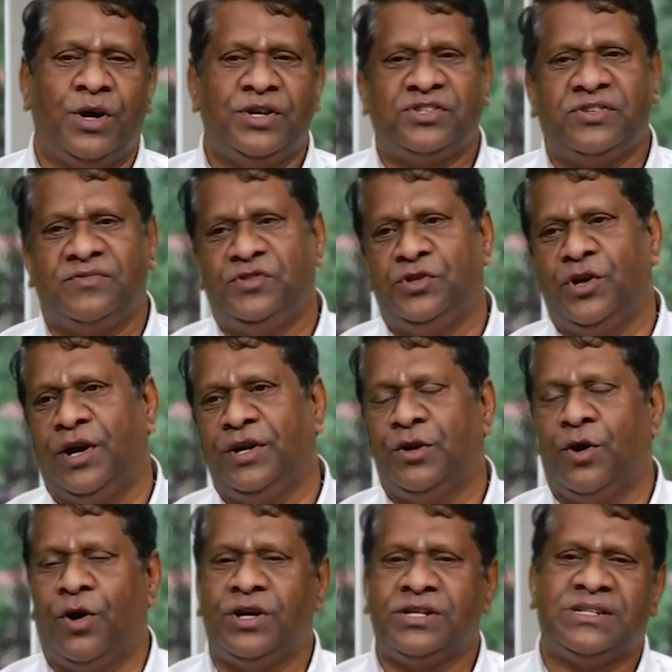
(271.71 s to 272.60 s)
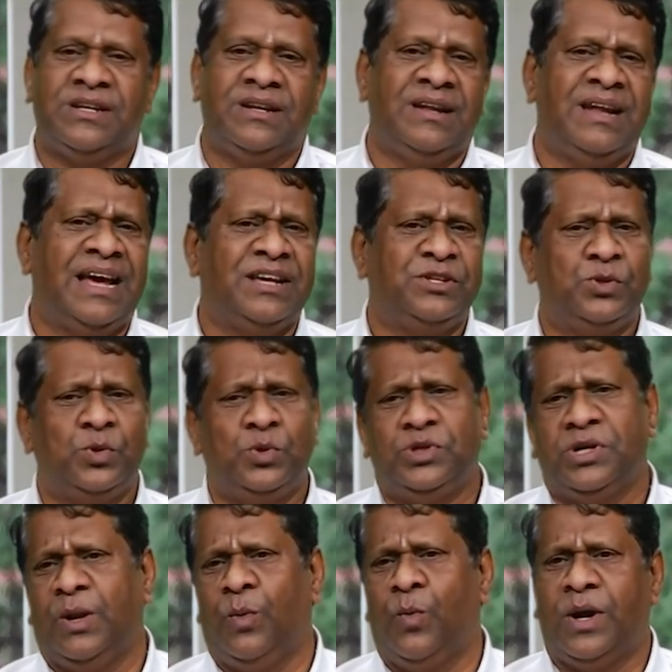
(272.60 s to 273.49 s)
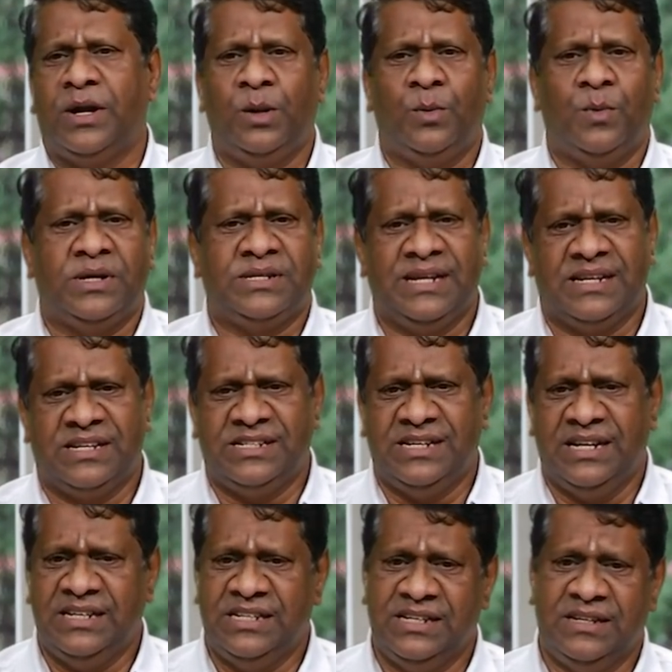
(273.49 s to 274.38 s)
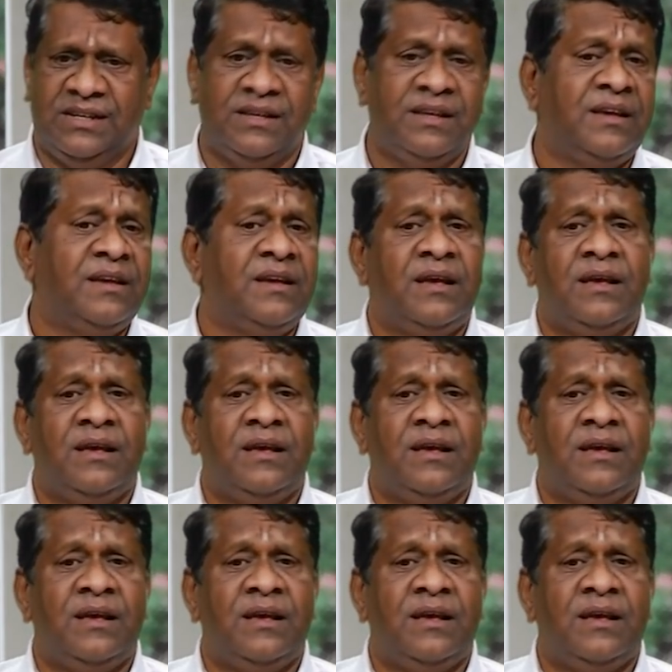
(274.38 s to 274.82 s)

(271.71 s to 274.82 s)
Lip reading: Boys have joined hostel. As usual, warden was exchanging